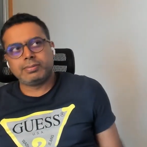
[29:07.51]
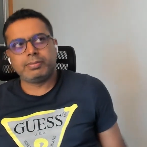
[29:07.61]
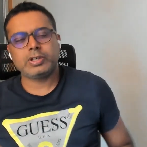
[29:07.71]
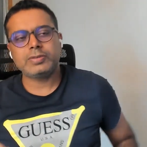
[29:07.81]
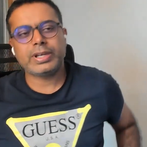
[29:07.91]

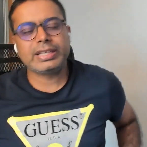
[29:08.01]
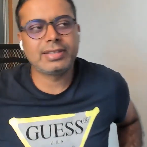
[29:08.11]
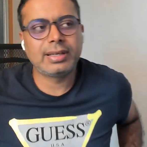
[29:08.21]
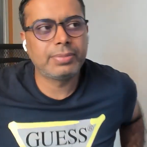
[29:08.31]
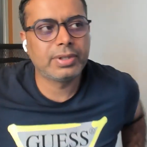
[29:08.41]
Because, for
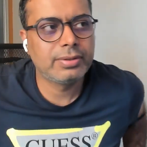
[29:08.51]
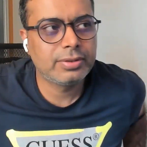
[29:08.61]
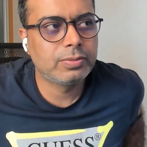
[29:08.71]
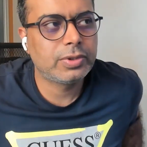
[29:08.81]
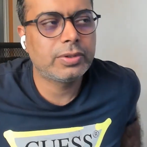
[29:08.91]
example,
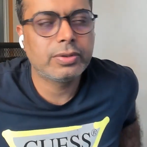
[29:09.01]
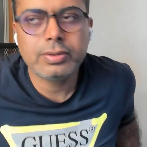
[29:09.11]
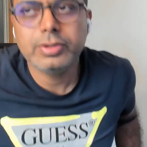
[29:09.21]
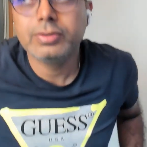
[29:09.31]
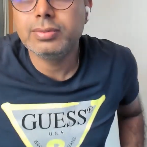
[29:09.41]

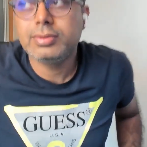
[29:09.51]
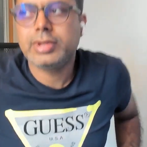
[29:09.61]
tomorrow you